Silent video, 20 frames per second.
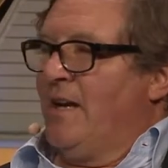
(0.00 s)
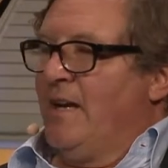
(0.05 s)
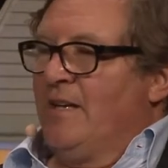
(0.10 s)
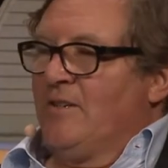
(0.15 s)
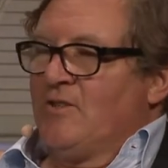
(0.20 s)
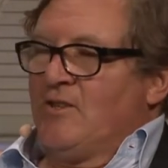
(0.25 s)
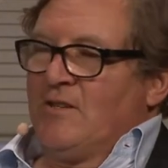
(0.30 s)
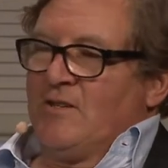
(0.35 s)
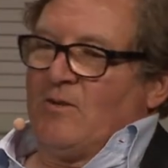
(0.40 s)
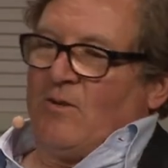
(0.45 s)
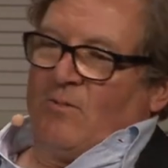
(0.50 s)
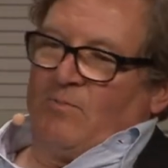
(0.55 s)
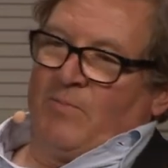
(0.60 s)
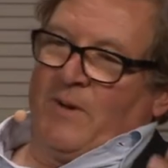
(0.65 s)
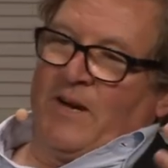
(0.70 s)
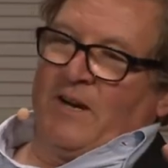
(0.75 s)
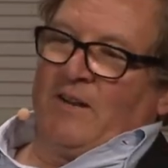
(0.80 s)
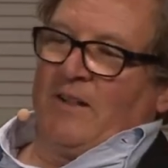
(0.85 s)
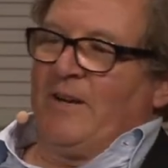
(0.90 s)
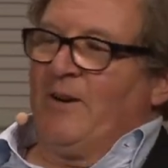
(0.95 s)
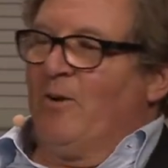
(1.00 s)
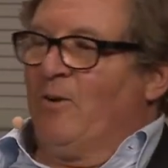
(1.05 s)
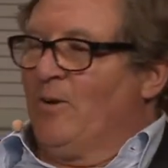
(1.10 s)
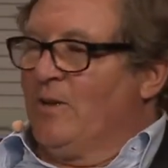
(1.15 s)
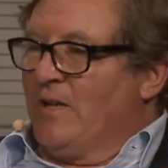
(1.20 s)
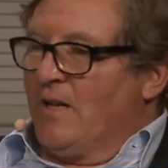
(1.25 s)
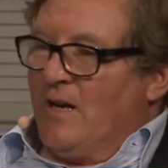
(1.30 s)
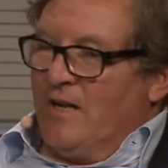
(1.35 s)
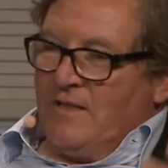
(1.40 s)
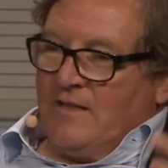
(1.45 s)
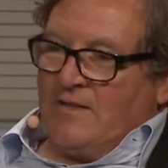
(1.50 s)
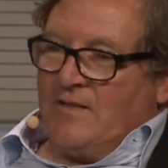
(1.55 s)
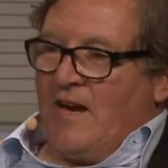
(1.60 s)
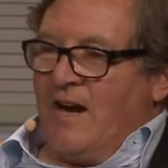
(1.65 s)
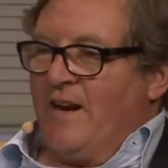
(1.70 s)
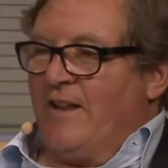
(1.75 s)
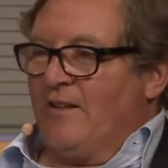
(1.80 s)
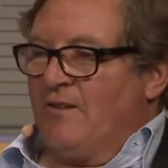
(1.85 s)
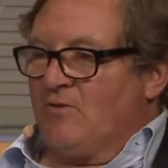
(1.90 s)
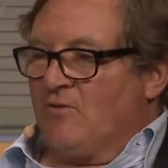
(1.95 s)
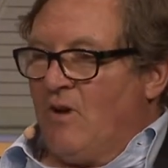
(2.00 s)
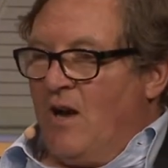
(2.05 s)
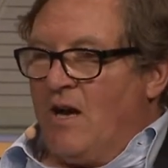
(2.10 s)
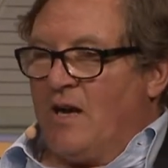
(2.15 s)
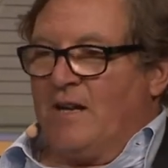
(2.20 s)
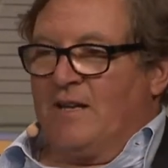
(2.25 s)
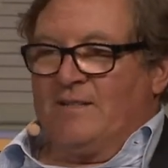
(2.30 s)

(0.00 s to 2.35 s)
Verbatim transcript: and she's barely holding on the side of the truck,